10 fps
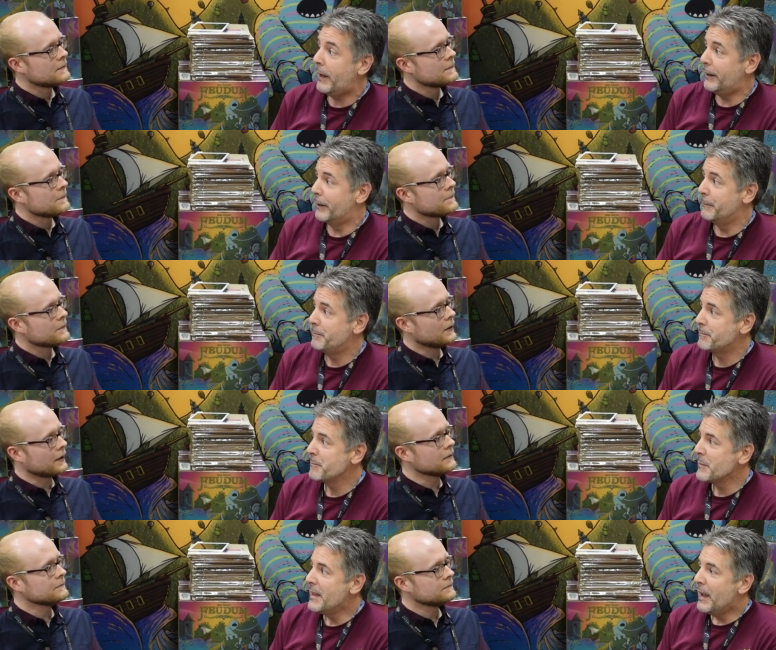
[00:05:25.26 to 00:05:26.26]
Speaker 1: player.
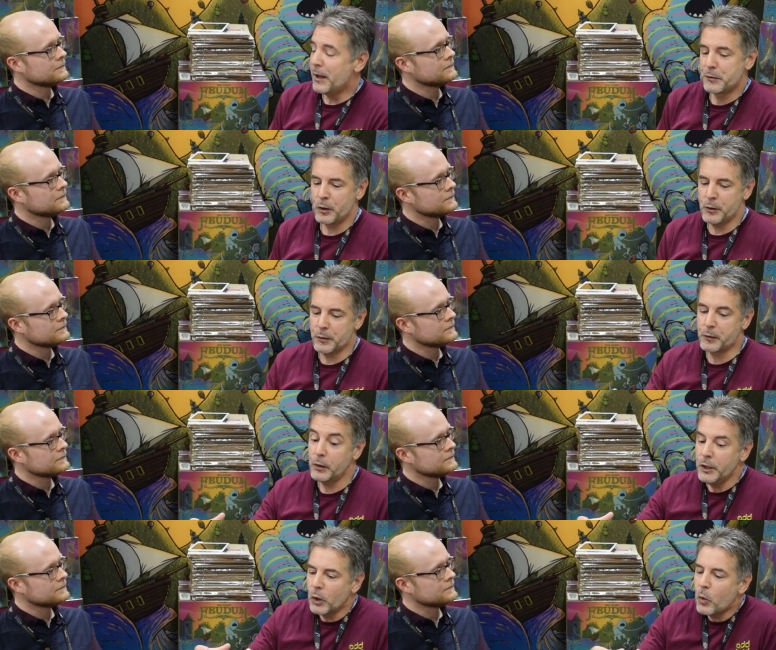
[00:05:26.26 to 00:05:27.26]
And so there's you
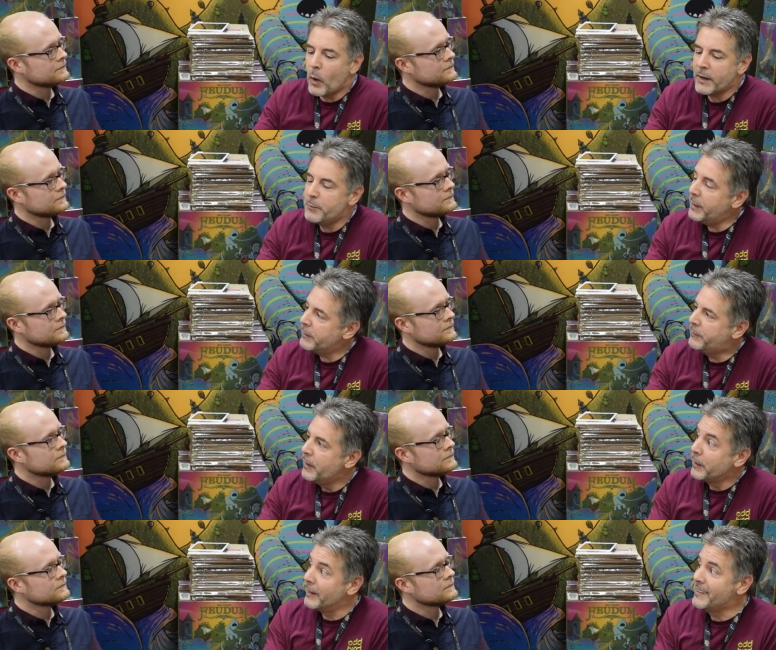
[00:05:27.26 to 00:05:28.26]
know quite a bit of
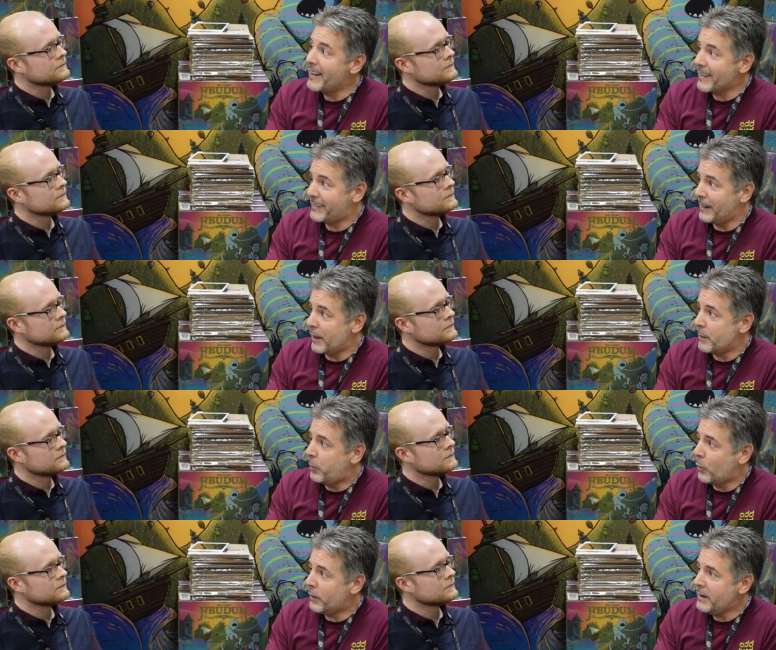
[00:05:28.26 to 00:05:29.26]
congestion on the
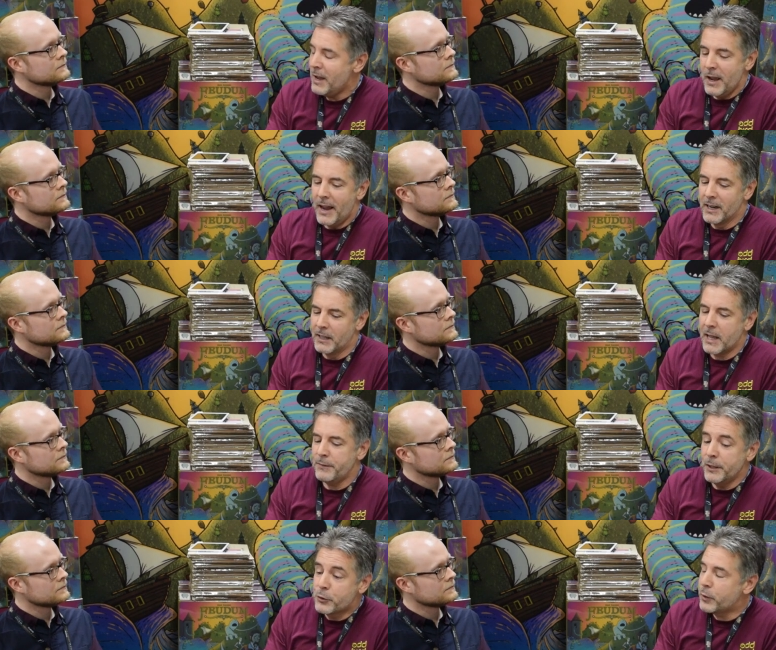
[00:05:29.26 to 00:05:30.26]
board and a lot of
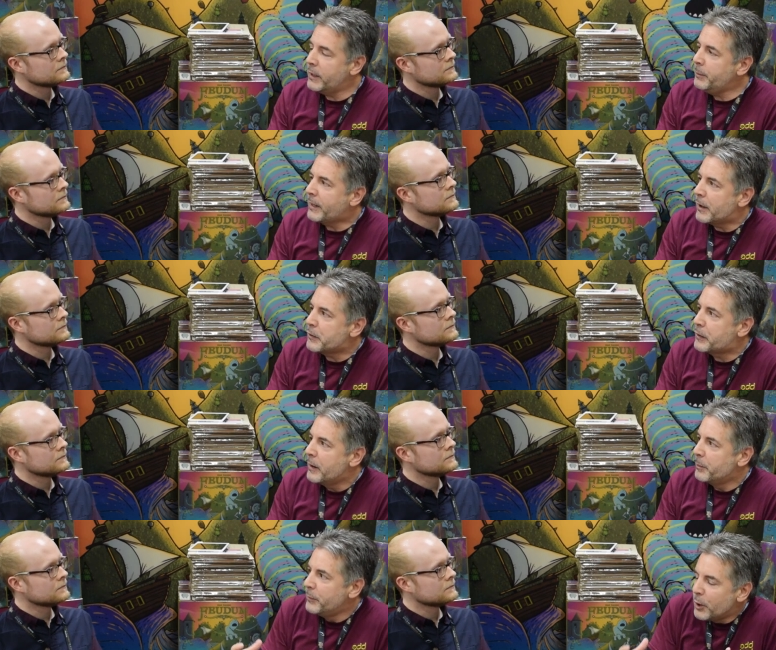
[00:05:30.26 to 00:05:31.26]
intrigue because
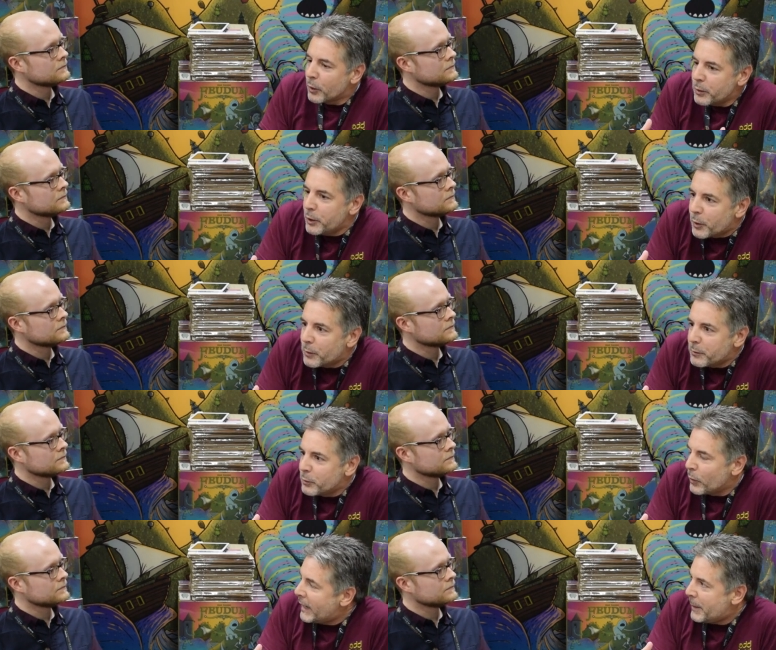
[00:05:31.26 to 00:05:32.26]
you're you're
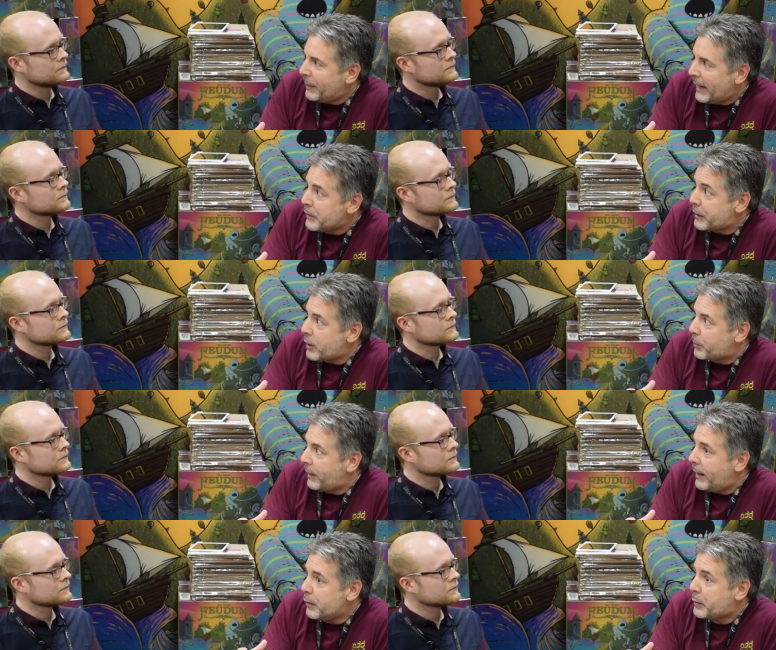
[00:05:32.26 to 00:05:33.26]
right up against other
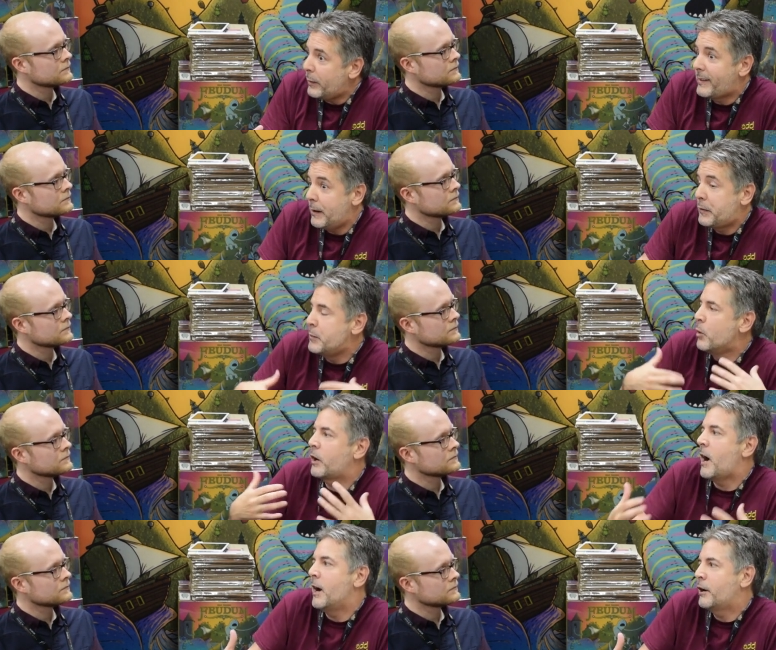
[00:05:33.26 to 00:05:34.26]
players, which gives you more
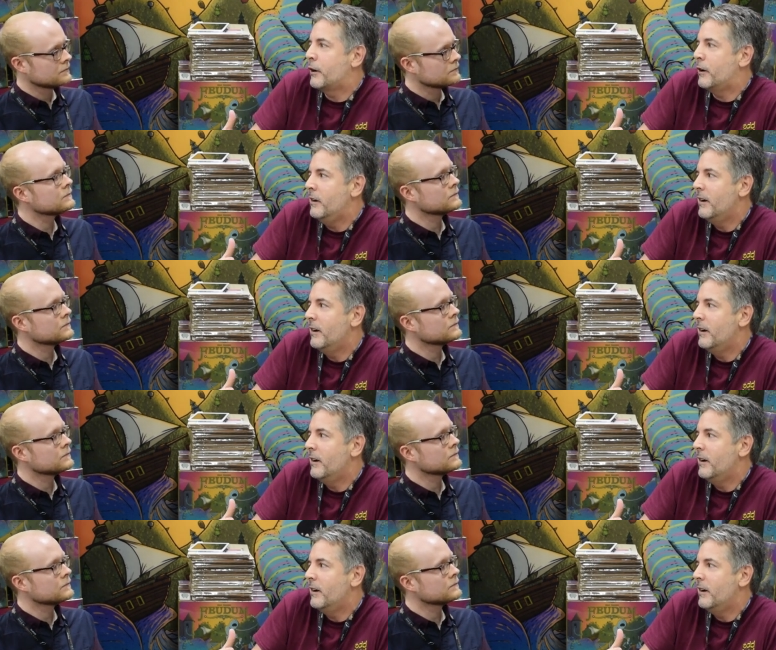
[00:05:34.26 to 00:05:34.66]
conquer